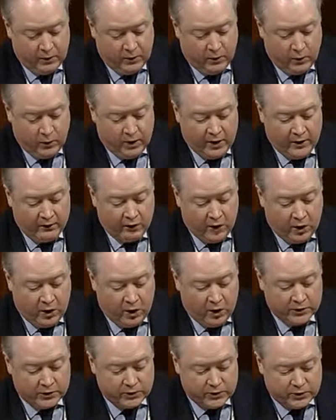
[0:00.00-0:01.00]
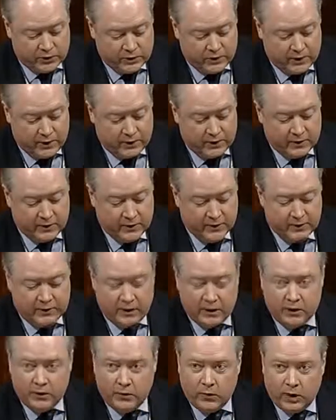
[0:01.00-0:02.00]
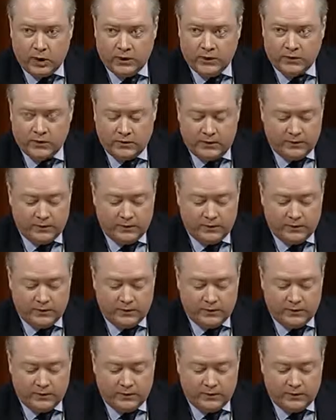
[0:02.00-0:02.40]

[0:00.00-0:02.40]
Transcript: We have largely seen the continuation